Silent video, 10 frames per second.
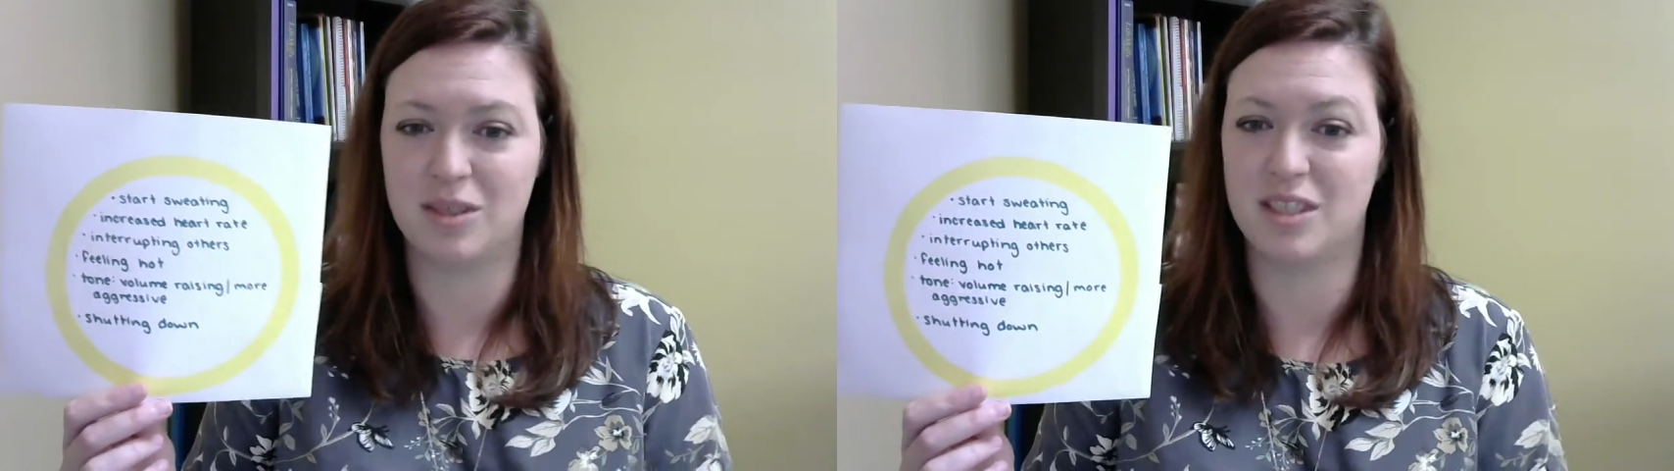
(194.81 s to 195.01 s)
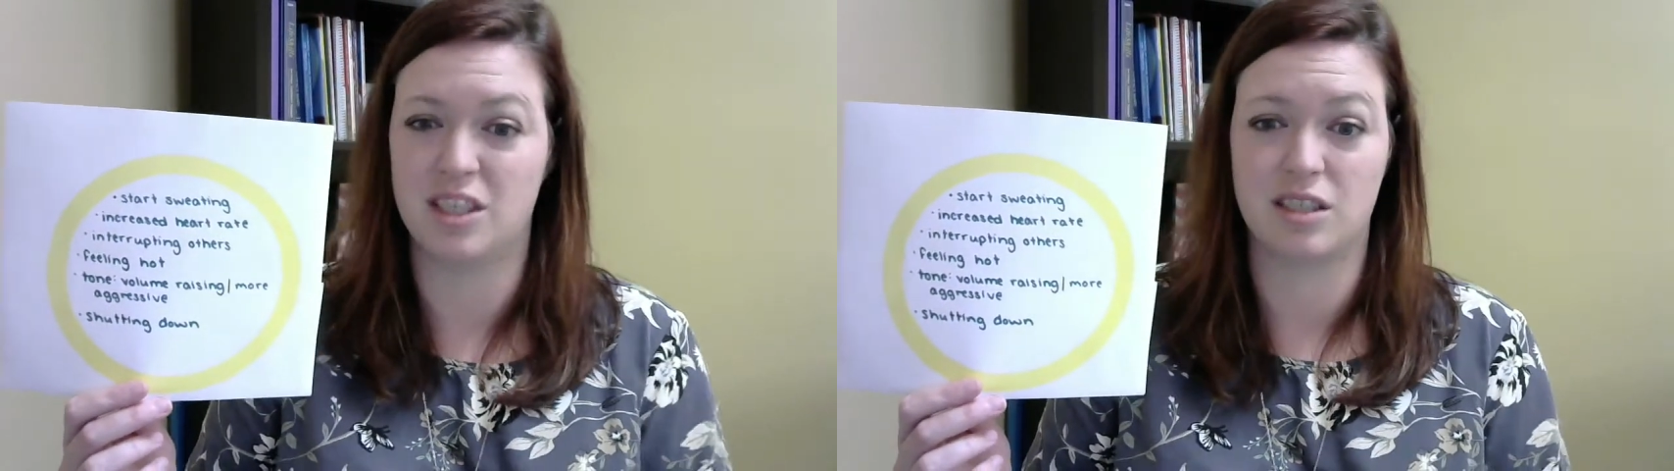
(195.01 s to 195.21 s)

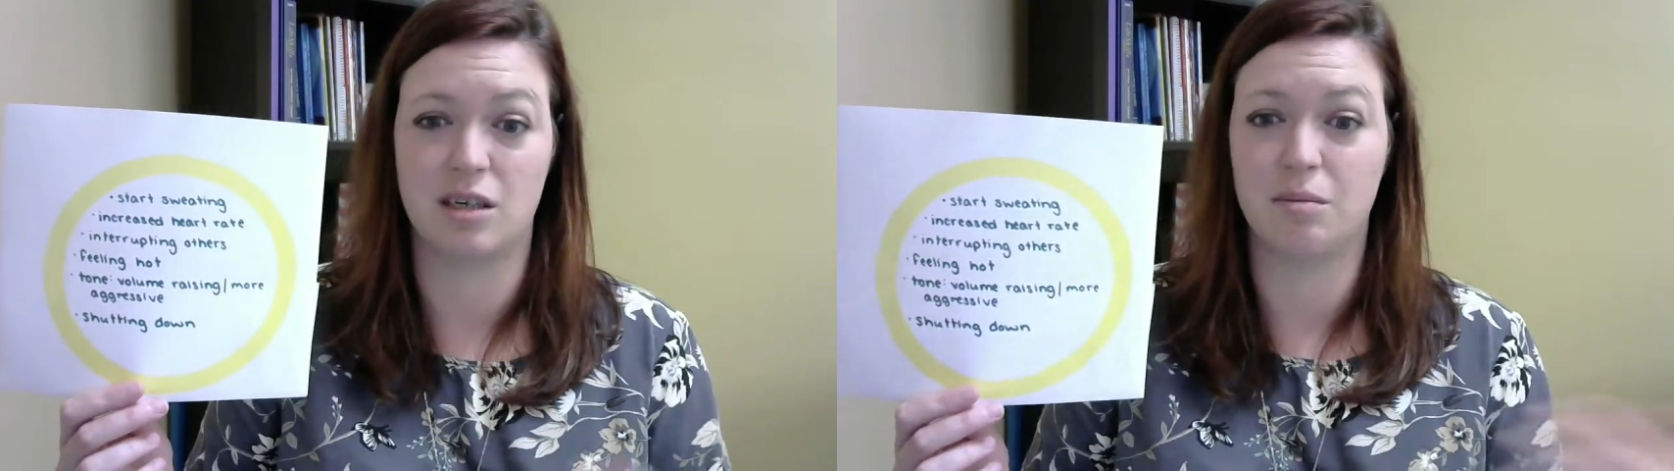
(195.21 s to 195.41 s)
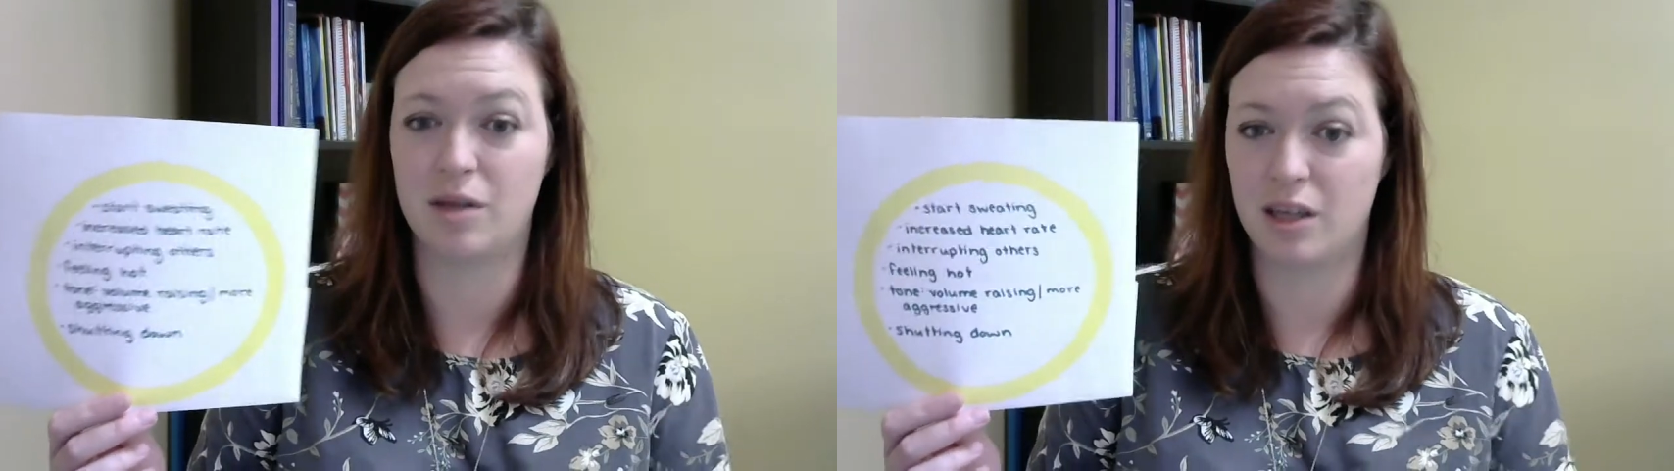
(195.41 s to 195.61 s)
it's just
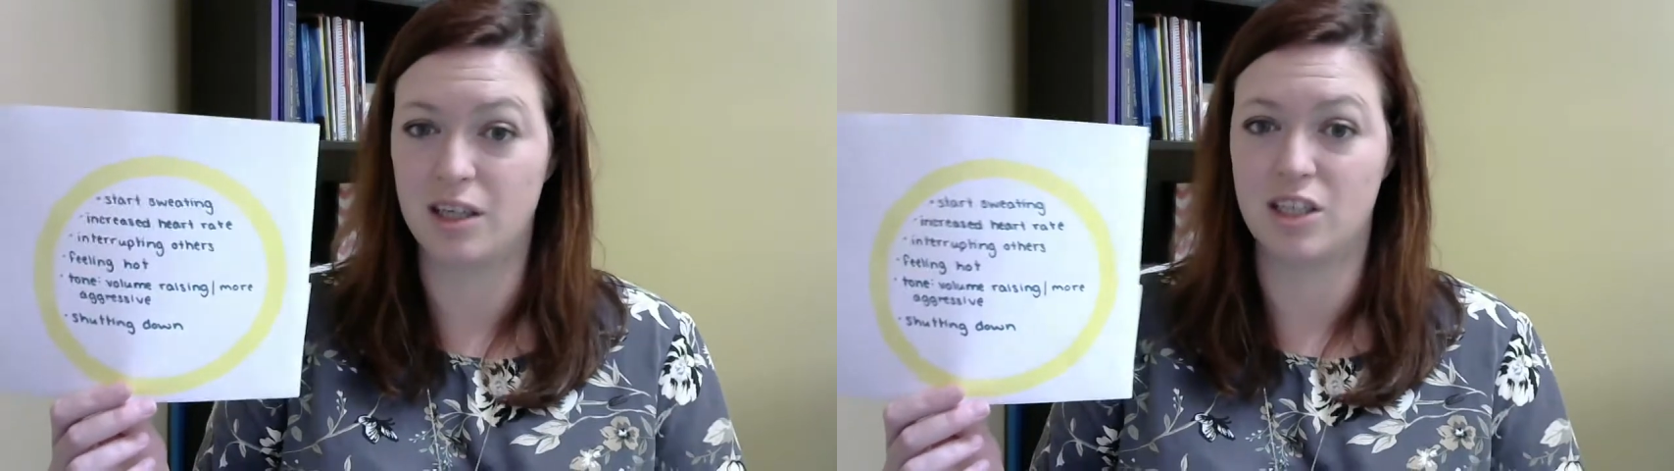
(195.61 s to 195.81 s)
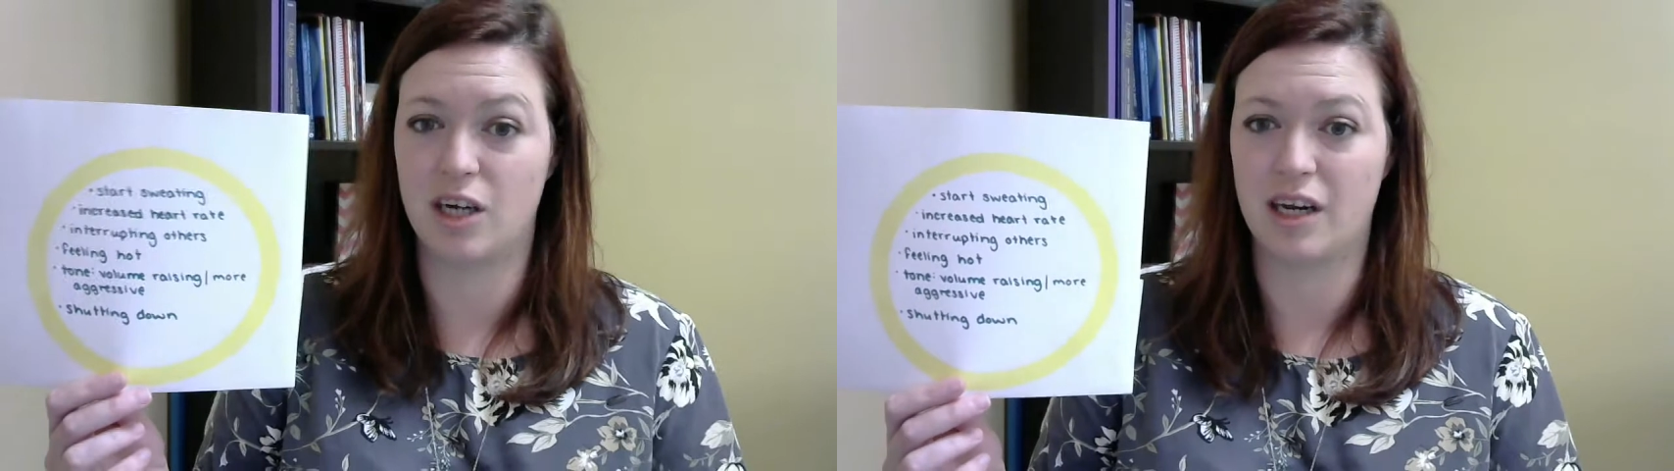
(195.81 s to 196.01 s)

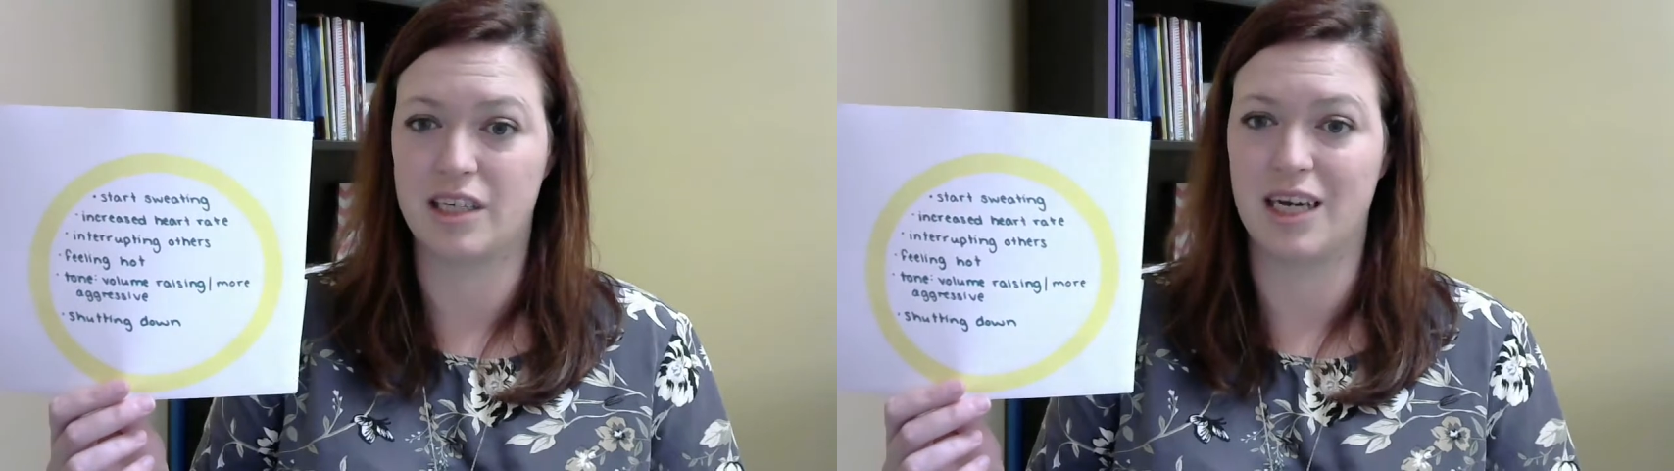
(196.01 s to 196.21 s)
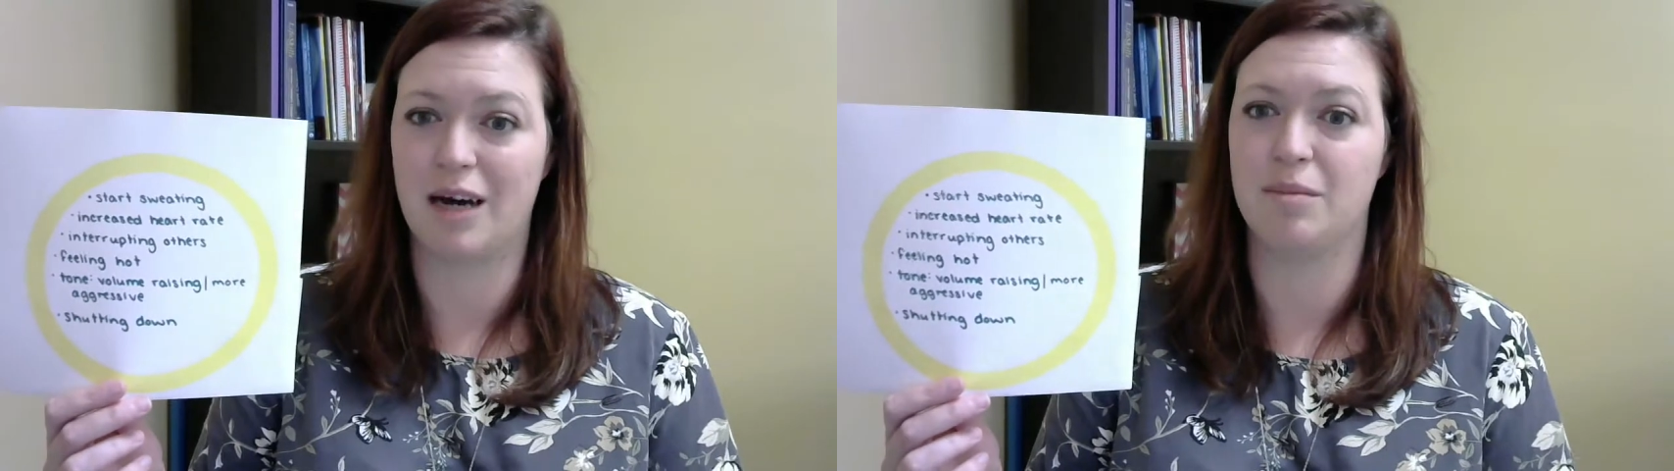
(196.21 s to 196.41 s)
completely
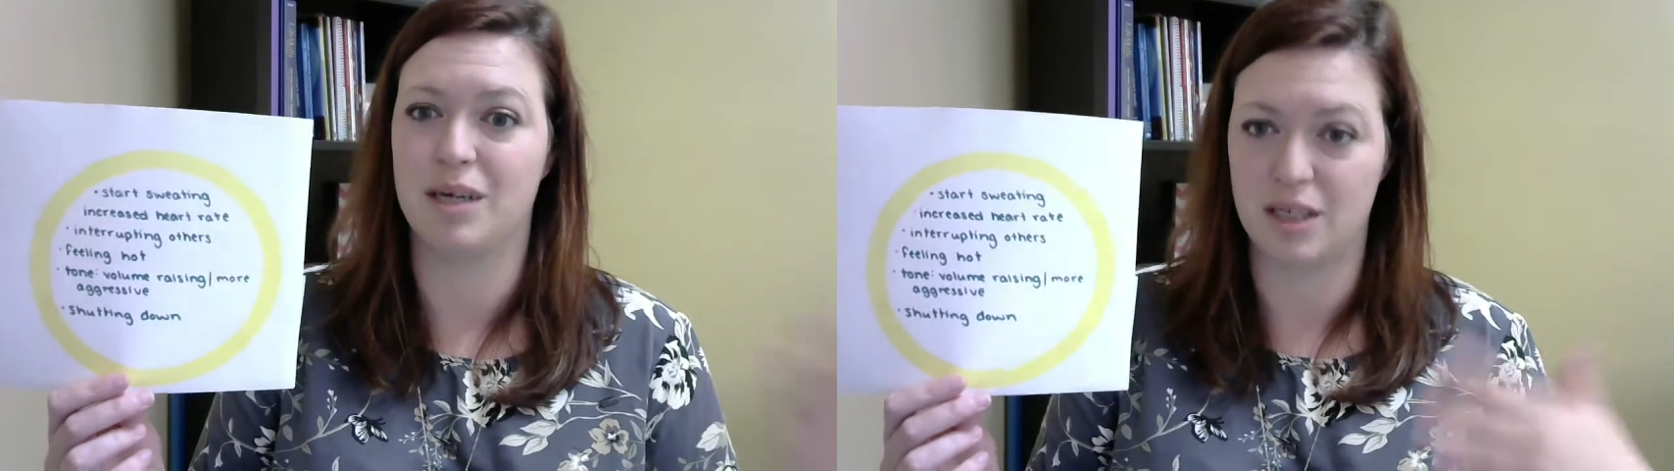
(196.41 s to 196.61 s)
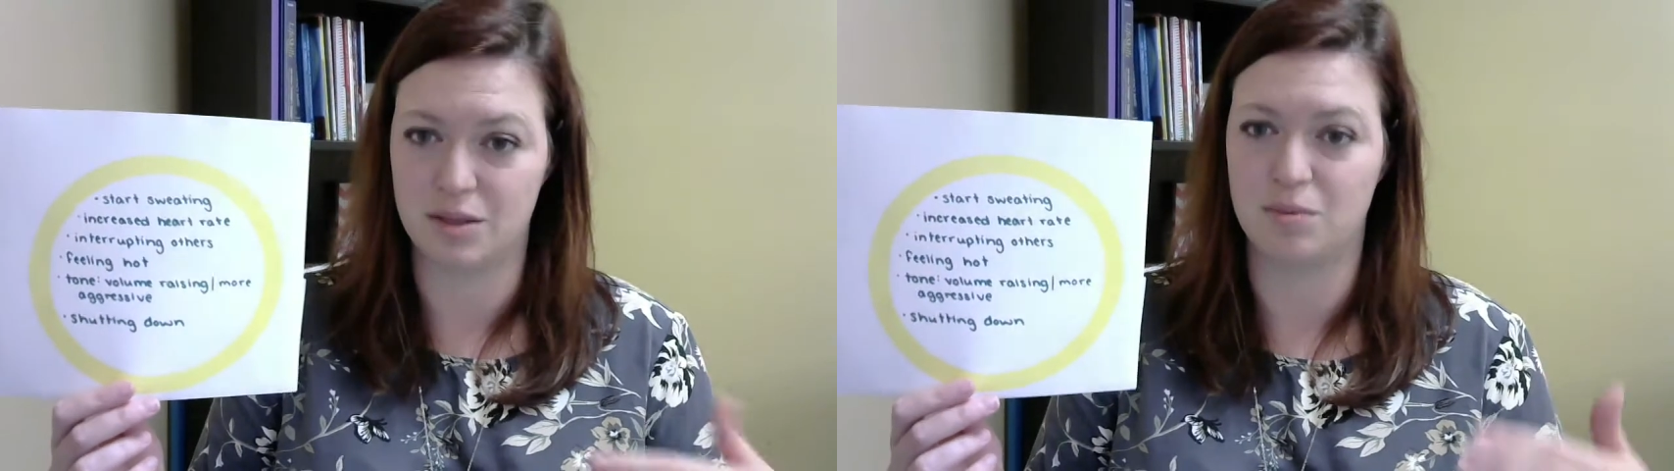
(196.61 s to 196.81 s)
shutting down
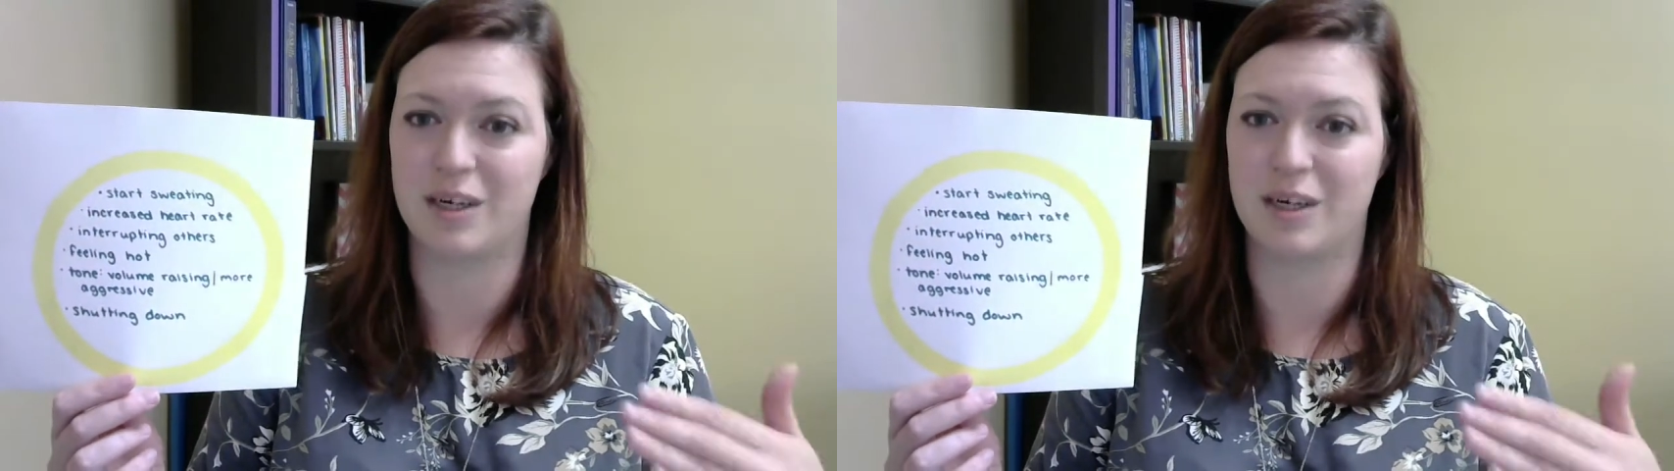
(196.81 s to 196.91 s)
because